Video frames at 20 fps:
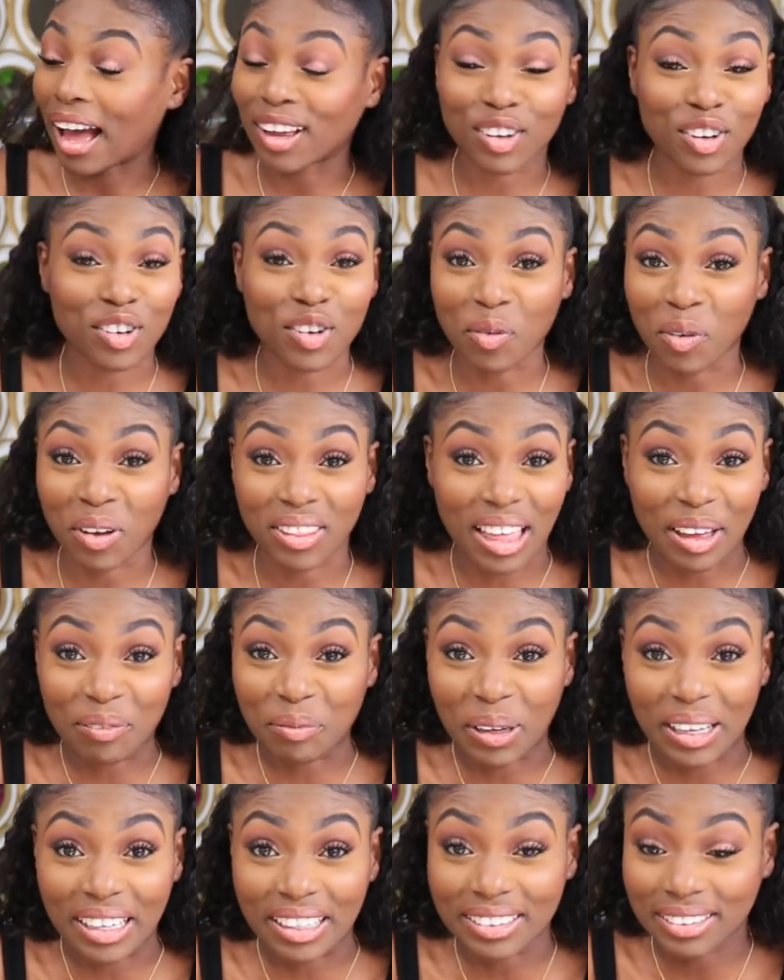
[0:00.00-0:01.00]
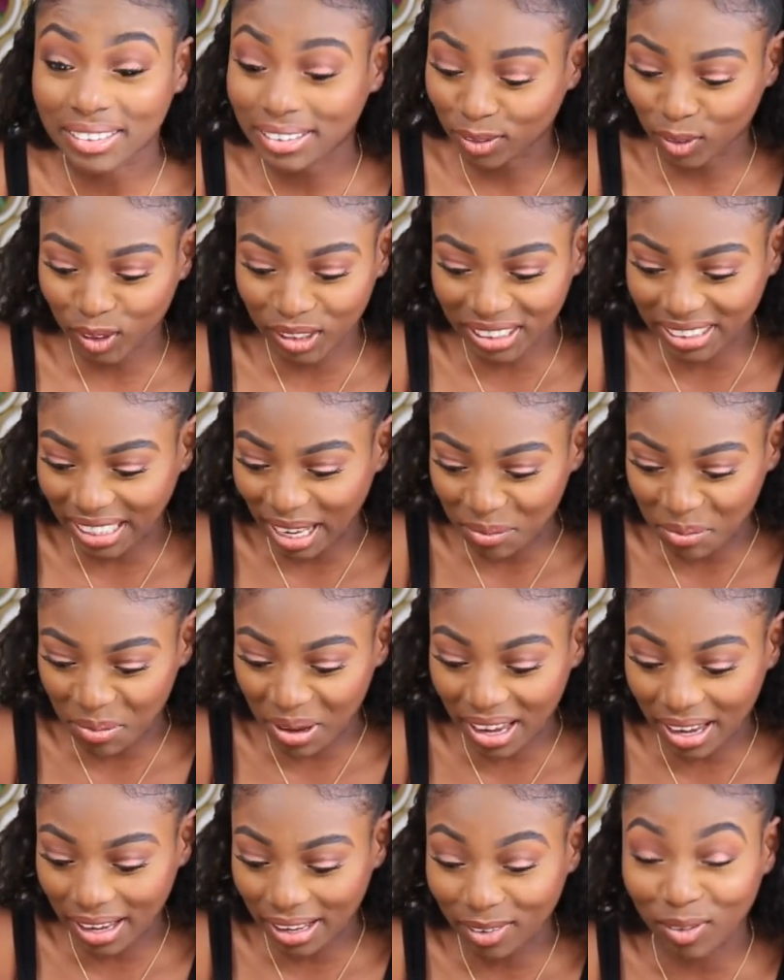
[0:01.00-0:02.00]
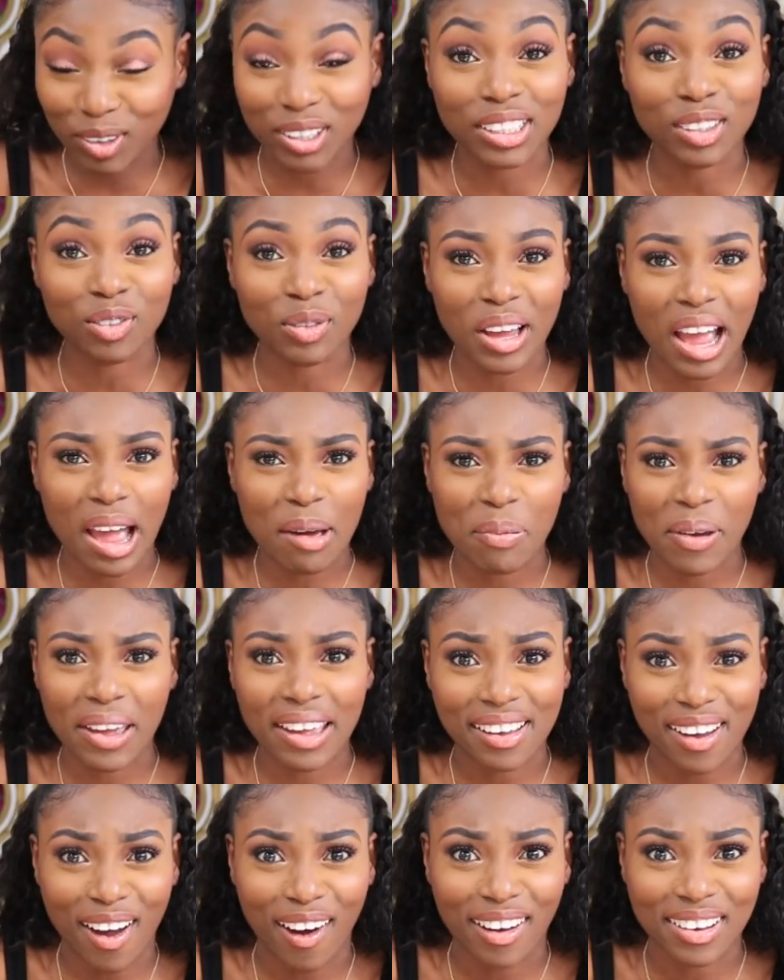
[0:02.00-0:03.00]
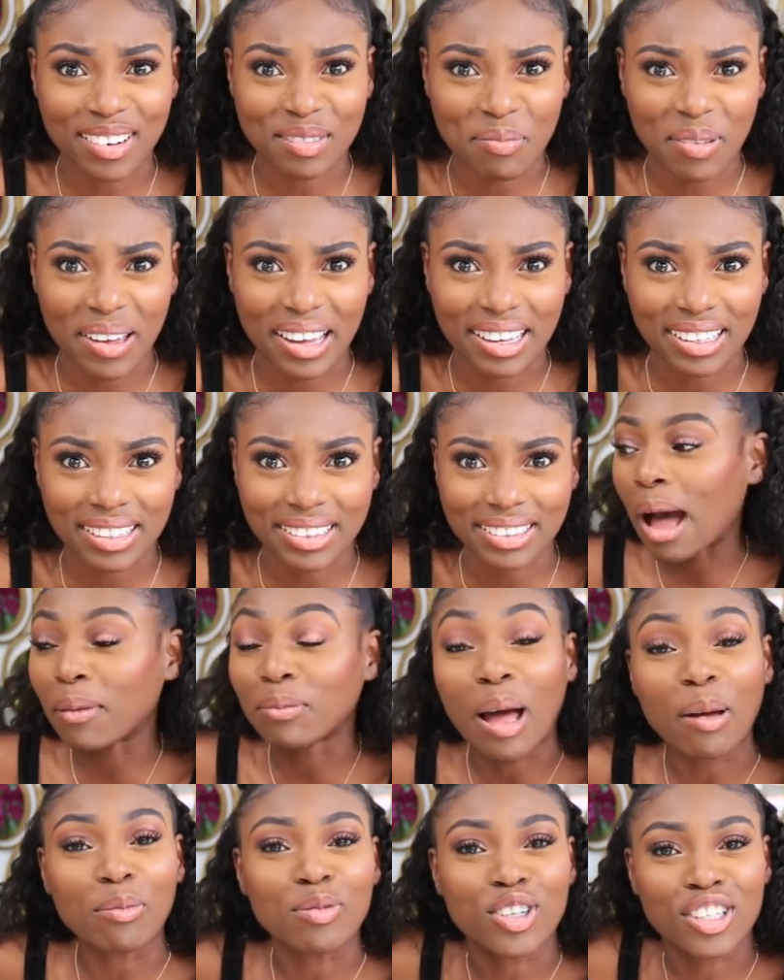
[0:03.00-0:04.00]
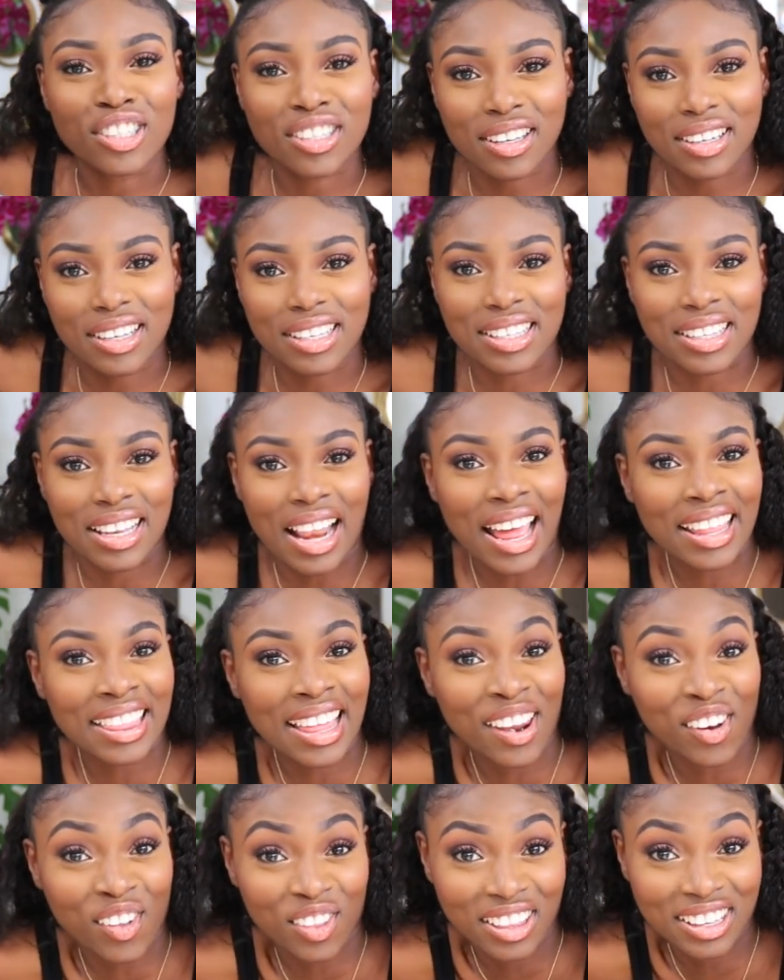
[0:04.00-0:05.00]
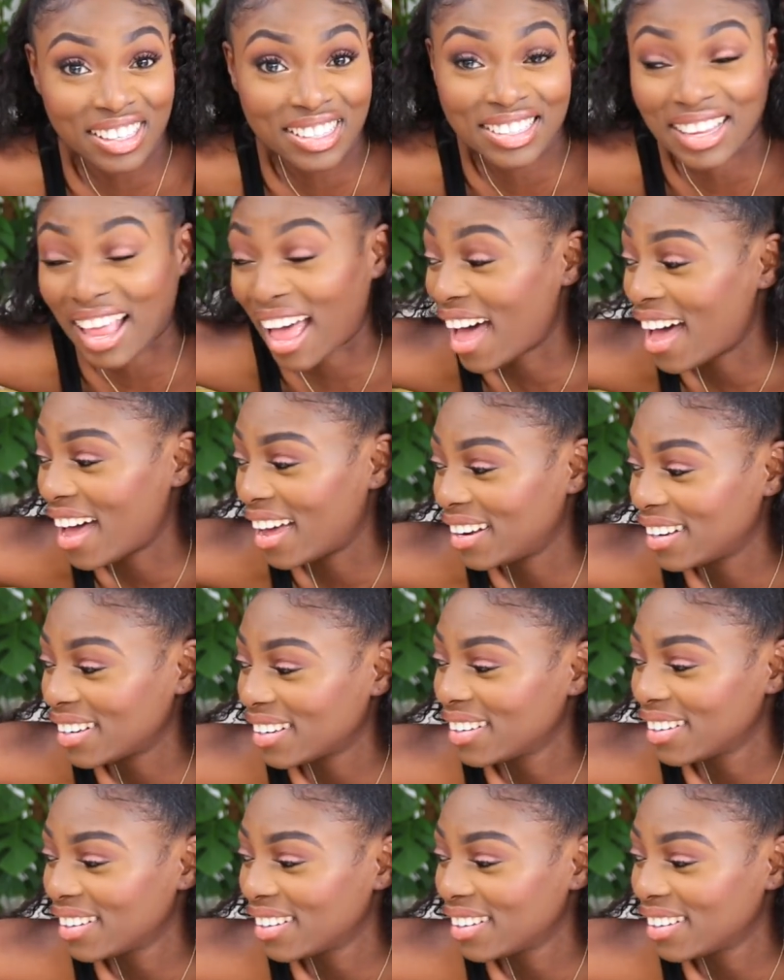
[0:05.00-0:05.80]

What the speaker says: I don't know what that means. What does that mean? What does VIP card mean? I'm just gonna slide that on the side.